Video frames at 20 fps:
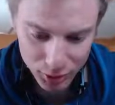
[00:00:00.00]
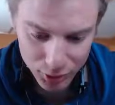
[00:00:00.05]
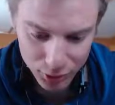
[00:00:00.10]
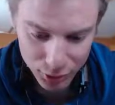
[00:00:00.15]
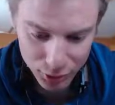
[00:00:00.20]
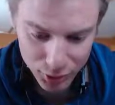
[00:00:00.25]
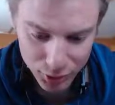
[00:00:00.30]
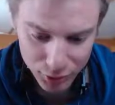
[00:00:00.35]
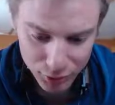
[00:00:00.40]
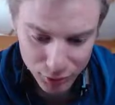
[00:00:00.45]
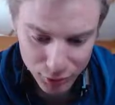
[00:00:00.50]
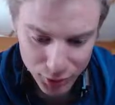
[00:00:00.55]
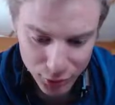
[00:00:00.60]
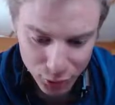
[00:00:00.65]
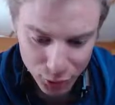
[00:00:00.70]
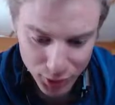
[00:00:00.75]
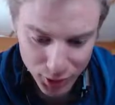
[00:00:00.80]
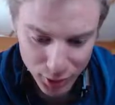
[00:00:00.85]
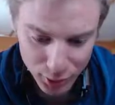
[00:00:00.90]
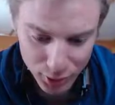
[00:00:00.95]
Let's watch the
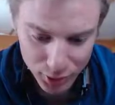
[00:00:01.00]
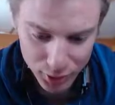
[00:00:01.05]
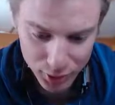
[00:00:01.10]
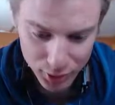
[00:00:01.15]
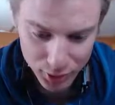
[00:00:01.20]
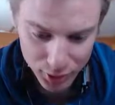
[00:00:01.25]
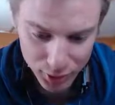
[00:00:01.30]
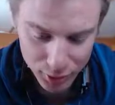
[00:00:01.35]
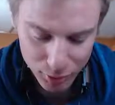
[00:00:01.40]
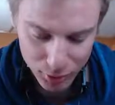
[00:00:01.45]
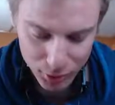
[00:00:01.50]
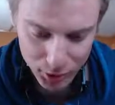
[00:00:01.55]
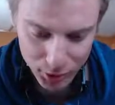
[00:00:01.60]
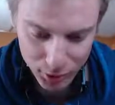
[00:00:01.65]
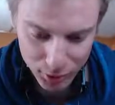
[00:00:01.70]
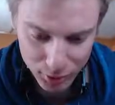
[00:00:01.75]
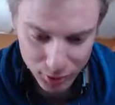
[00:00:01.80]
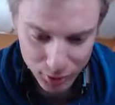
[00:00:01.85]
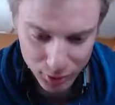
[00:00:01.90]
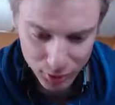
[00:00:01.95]
first one I won. Why
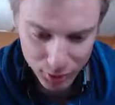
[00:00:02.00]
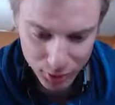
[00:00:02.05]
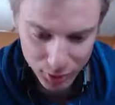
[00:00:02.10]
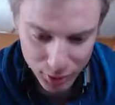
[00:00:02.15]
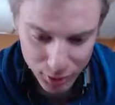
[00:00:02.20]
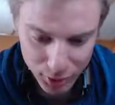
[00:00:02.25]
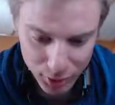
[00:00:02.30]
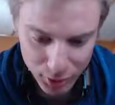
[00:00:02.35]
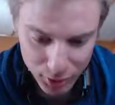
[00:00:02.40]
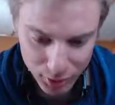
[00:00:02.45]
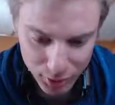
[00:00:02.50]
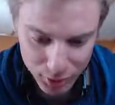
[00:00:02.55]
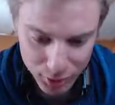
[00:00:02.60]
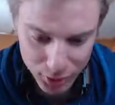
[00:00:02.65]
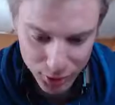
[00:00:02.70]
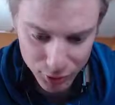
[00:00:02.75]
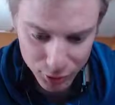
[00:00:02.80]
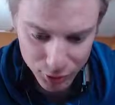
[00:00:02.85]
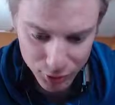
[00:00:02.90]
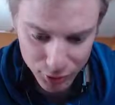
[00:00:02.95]
not? Here,
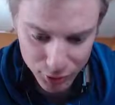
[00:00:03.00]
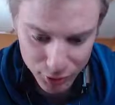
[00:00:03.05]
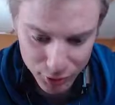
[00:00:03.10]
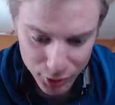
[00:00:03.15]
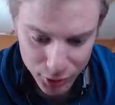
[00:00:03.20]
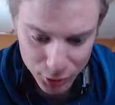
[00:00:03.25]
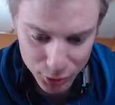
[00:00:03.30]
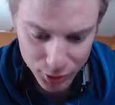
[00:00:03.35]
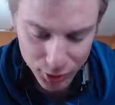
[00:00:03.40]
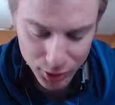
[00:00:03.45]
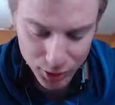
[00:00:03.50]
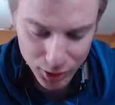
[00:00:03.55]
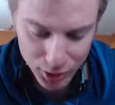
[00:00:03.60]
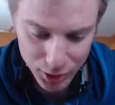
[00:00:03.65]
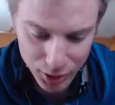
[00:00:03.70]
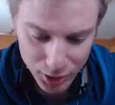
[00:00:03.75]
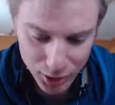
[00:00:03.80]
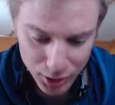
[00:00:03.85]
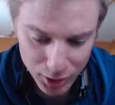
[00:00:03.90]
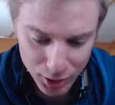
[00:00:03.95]
this one, the first one.
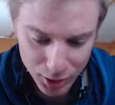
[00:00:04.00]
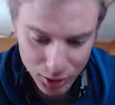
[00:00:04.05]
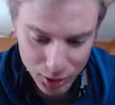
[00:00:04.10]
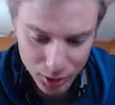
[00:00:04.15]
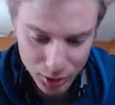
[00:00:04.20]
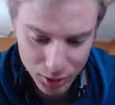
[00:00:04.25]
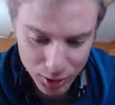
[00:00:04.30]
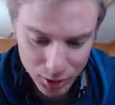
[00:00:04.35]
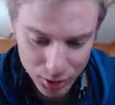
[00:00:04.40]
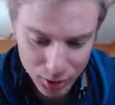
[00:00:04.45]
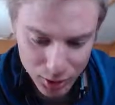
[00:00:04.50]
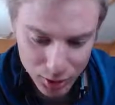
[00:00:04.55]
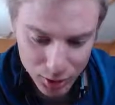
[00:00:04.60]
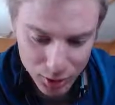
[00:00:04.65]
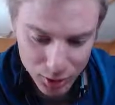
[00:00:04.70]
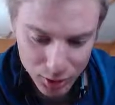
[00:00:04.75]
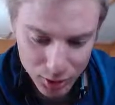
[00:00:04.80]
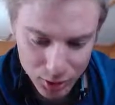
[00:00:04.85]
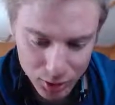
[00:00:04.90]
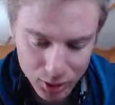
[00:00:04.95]

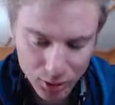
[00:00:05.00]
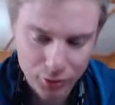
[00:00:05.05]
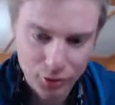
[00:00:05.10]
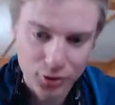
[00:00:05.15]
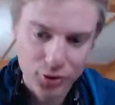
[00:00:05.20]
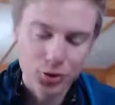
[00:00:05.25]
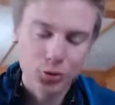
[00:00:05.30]
The